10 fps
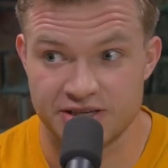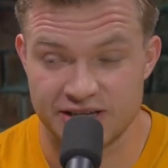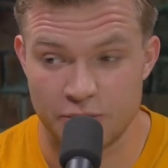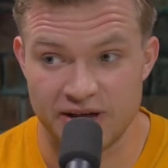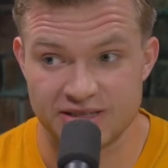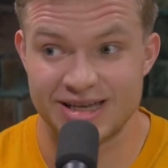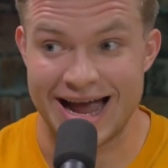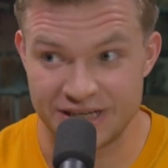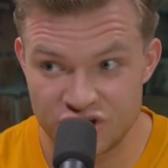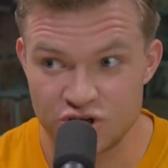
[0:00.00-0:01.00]
it's like we
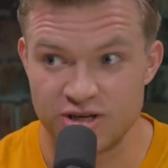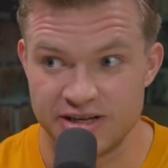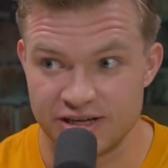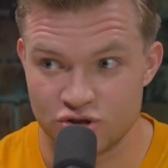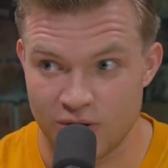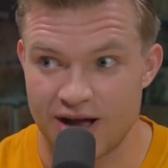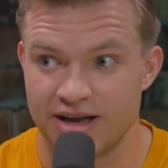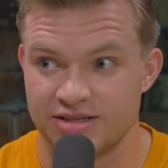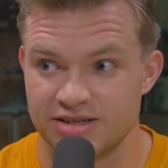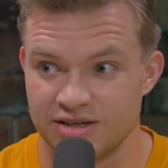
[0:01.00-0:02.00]
intentionally
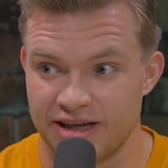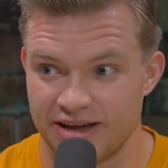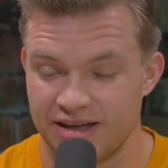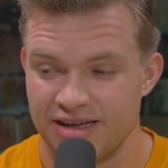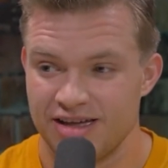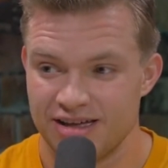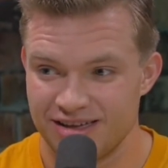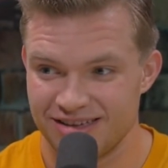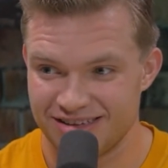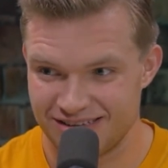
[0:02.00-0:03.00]
try to like
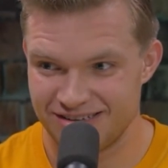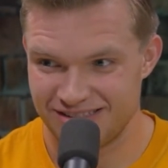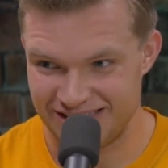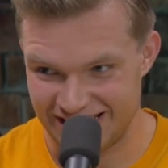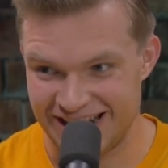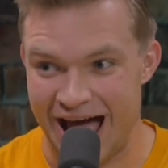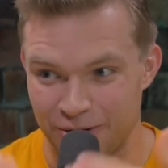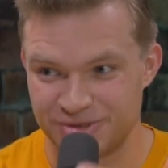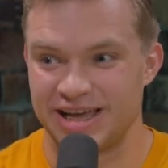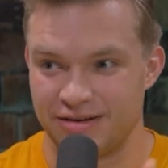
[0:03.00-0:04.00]
get it
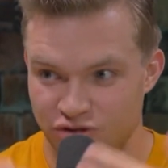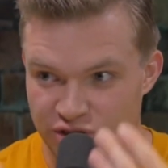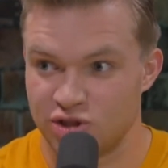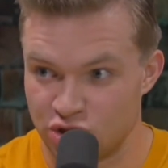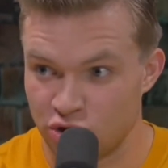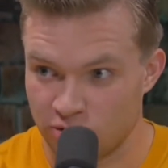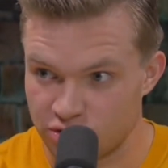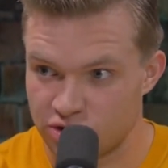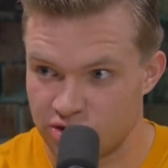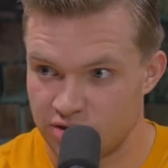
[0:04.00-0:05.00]
outside of just the
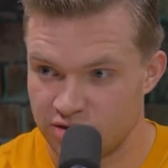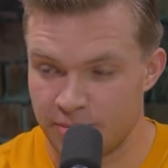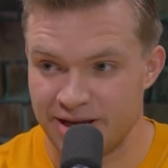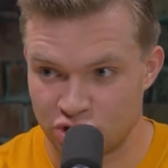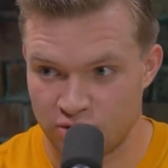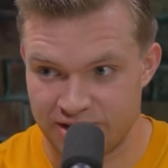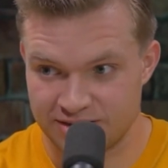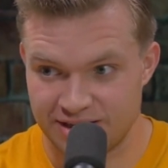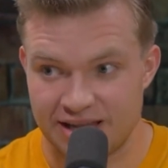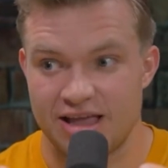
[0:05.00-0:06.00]
church to make sure that
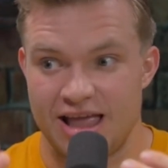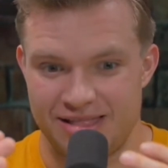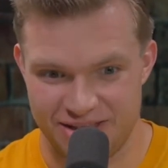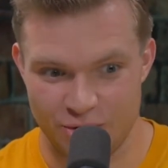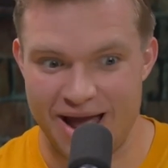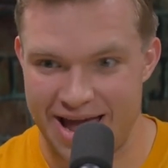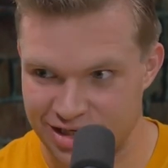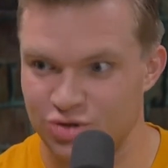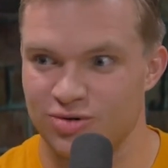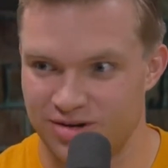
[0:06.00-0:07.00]
it's like, you know,
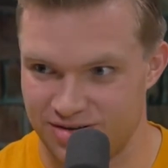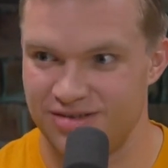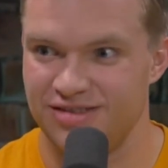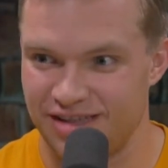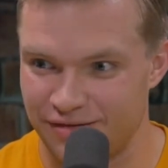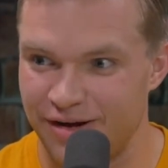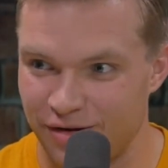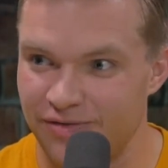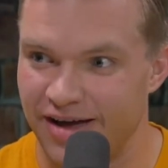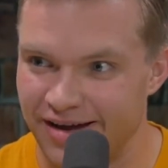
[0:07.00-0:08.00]
extra like
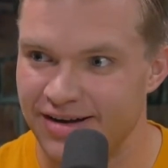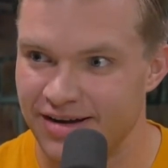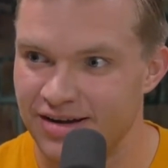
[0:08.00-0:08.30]
verified.